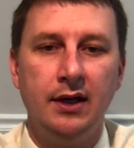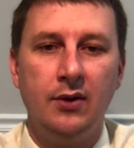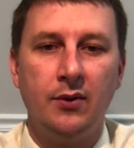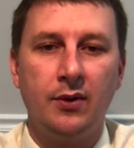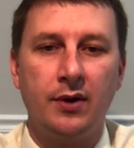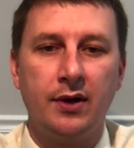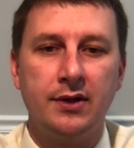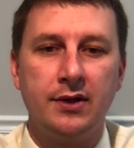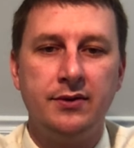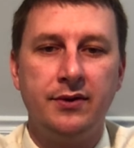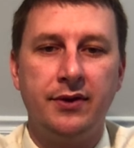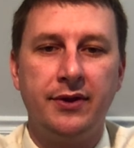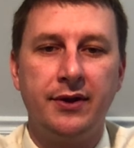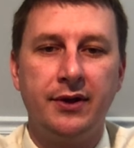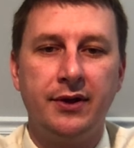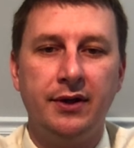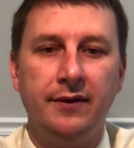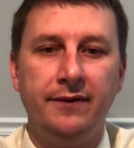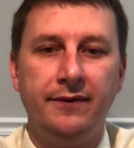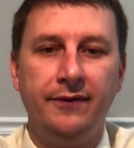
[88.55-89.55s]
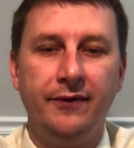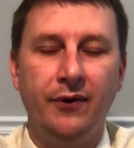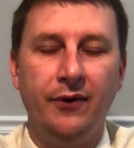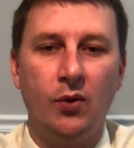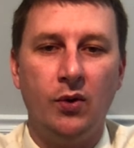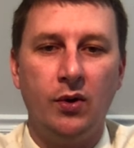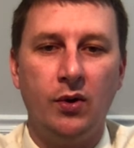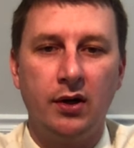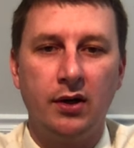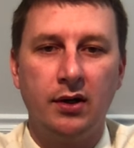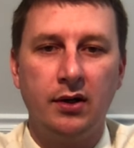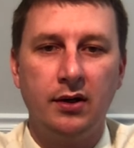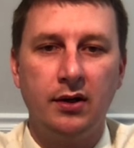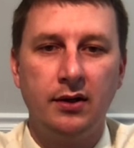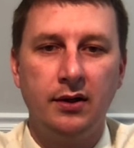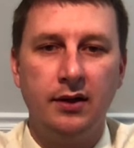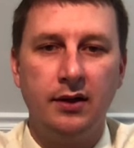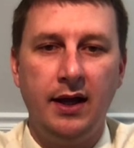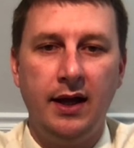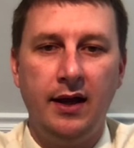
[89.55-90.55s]
We're going to do 34
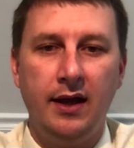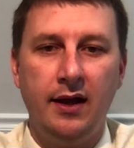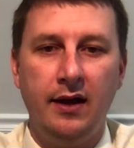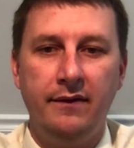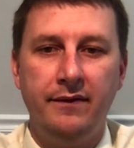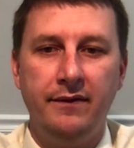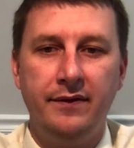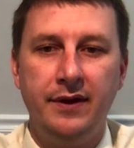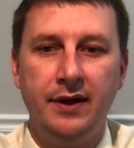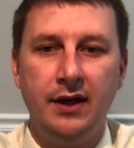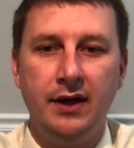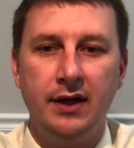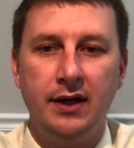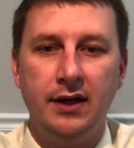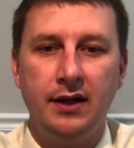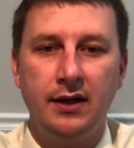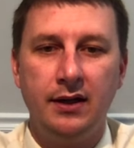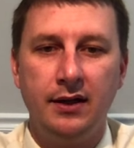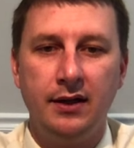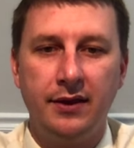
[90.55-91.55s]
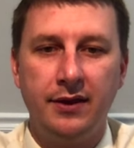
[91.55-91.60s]
of the